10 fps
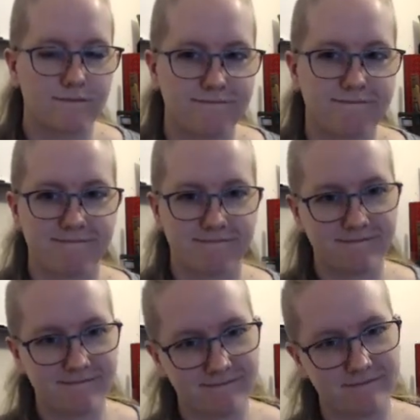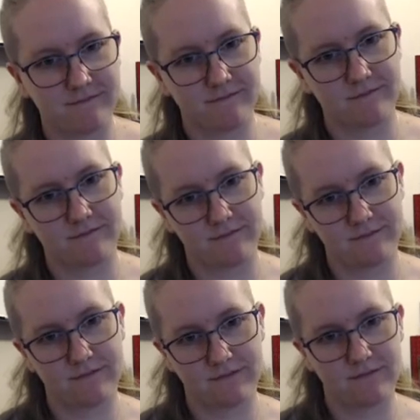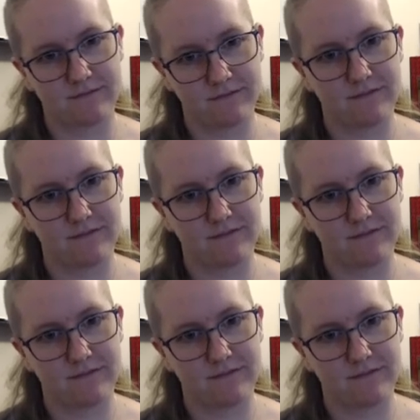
The person shown says nothing.